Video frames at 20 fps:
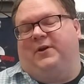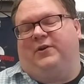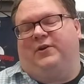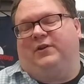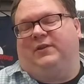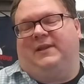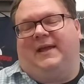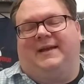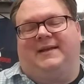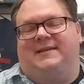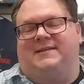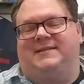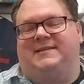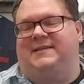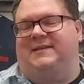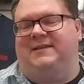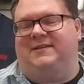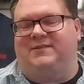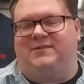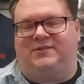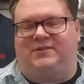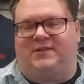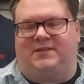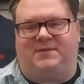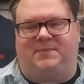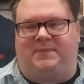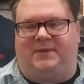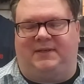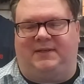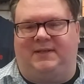Her legacy has
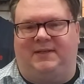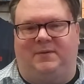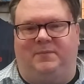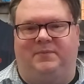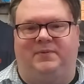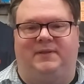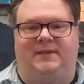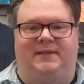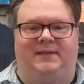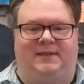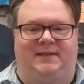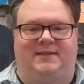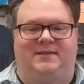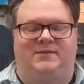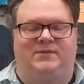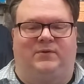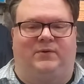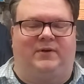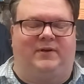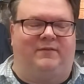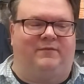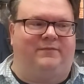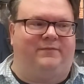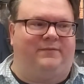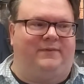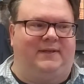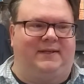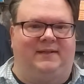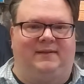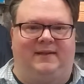just been completely sort of
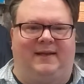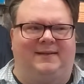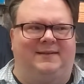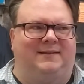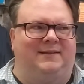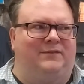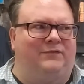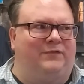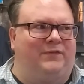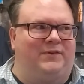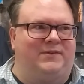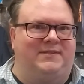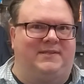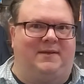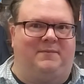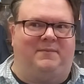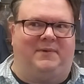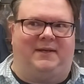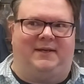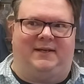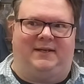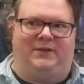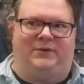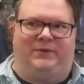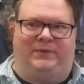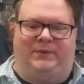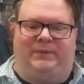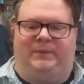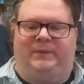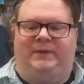neglected for somebody
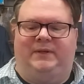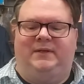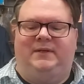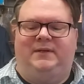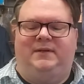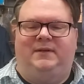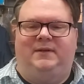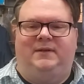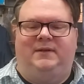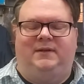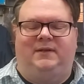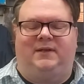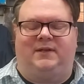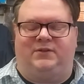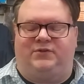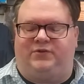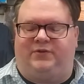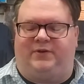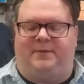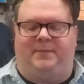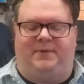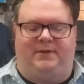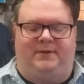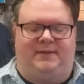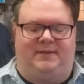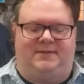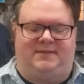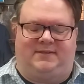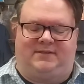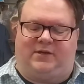who
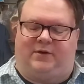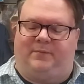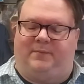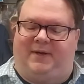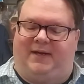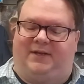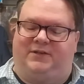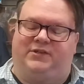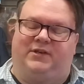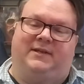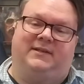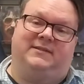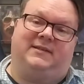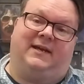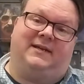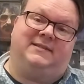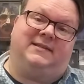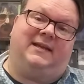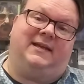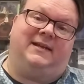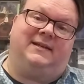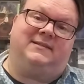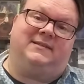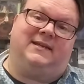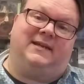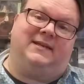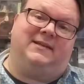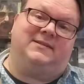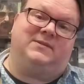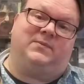contributed so much. And Titanic
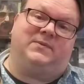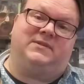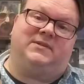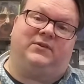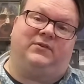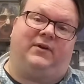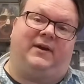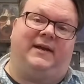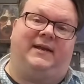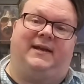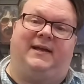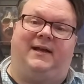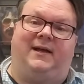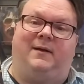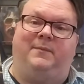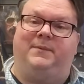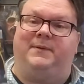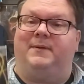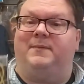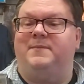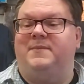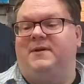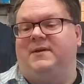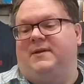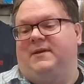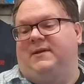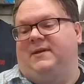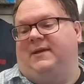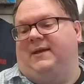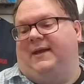Days was a great album,
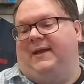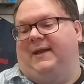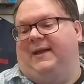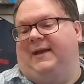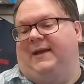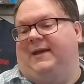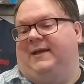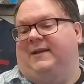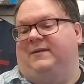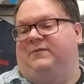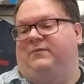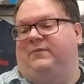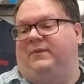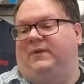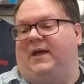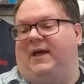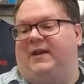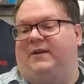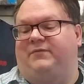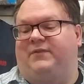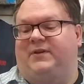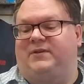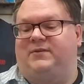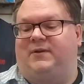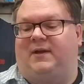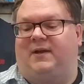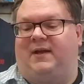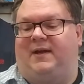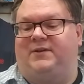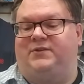and a lot of con
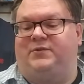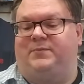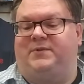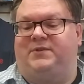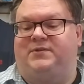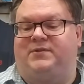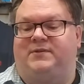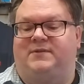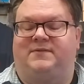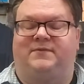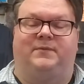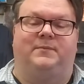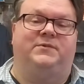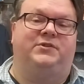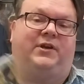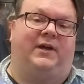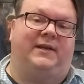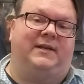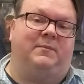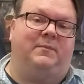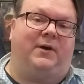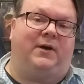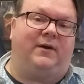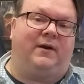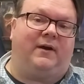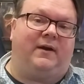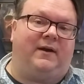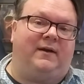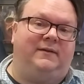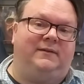contributions from Johnny
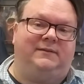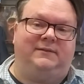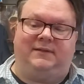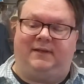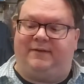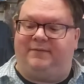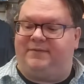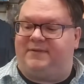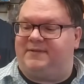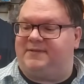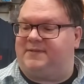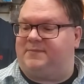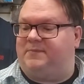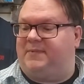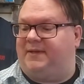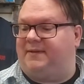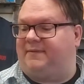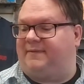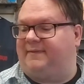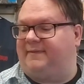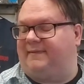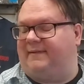Marr of the Smiths.